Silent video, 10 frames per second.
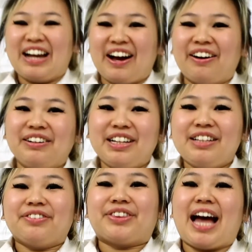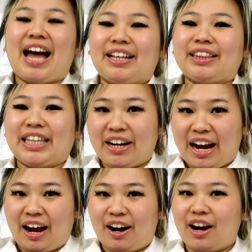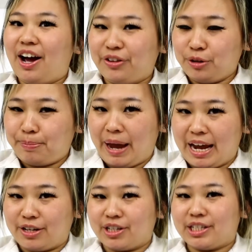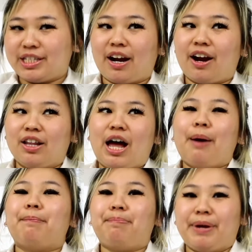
know that there are other pages that are a lot